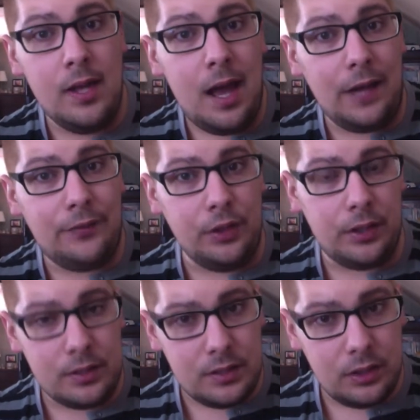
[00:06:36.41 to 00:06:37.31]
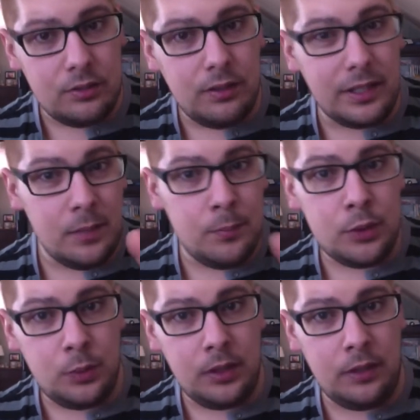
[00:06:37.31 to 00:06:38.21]
I feel like it's a good, like, in
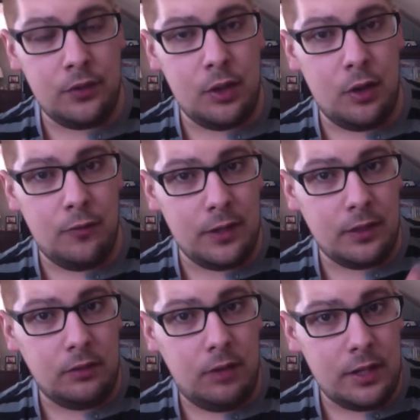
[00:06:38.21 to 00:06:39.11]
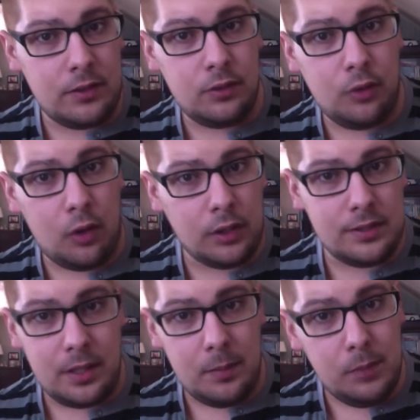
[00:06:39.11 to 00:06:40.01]
between of, you know, like the light to dark.
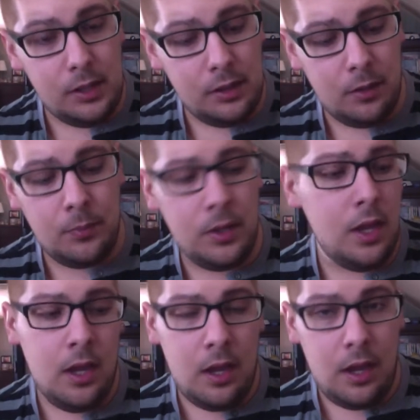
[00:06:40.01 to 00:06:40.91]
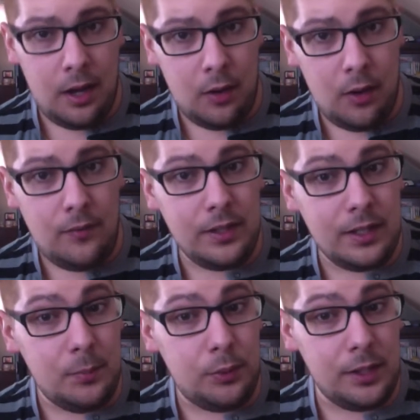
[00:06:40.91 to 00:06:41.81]
It's like a medium, and I don't have any
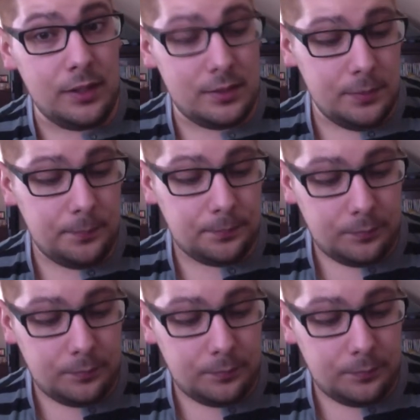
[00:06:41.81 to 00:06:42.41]
complaints.